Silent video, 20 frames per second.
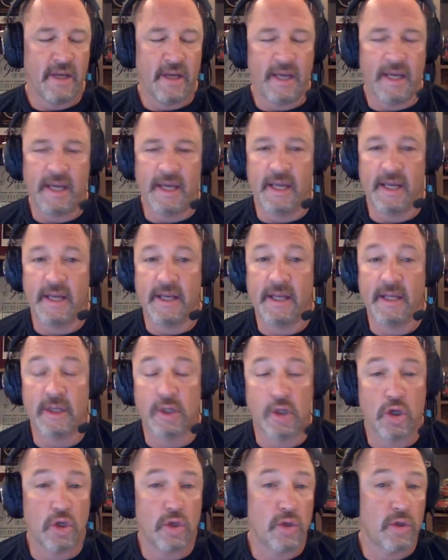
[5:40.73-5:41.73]
and
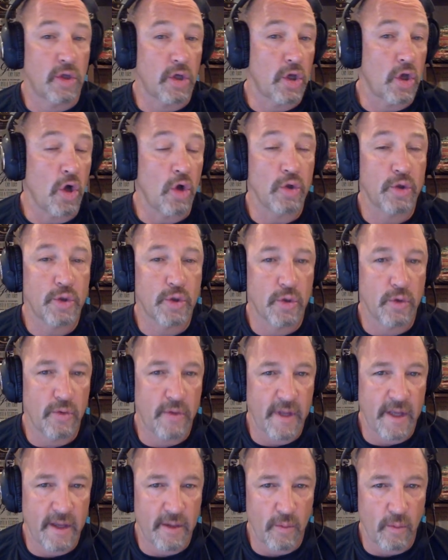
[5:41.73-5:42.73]
his the culture
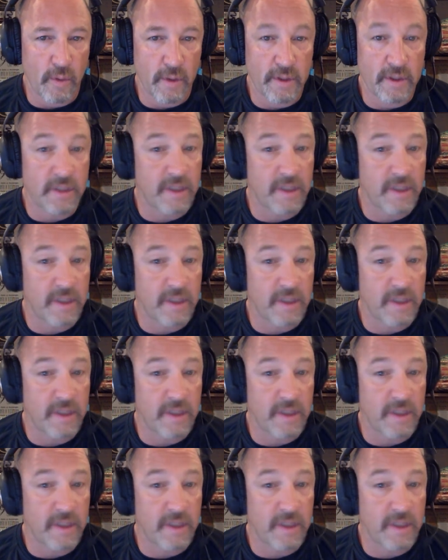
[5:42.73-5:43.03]
that was